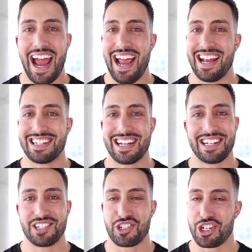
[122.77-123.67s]
and it
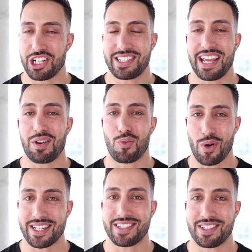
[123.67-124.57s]
is just a
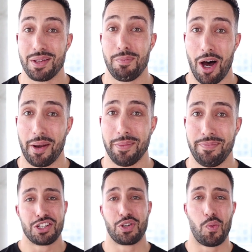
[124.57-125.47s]
race to the bottom.
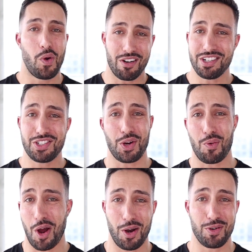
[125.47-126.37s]
So where does
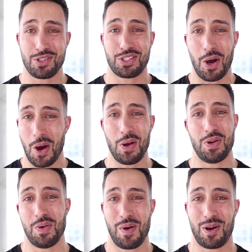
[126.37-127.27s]
Toronto's
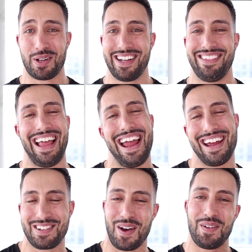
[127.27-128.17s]
condo market
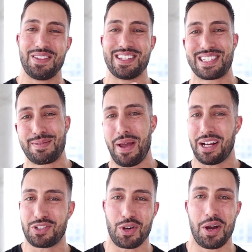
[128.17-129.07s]
land on this
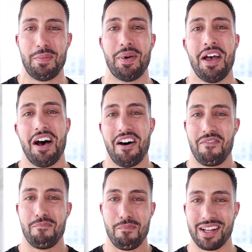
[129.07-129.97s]
spectrum
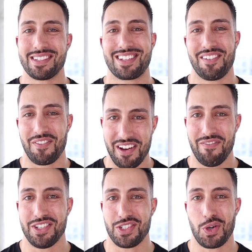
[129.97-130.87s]
of months of
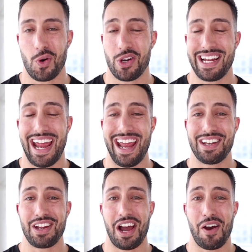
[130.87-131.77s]
inventory?
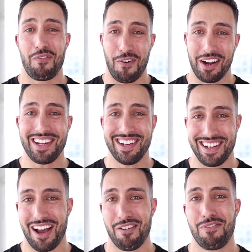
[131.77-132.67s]
And funny
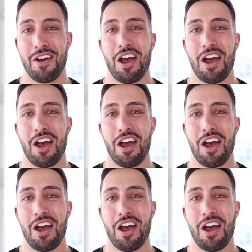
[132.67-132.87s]
enough,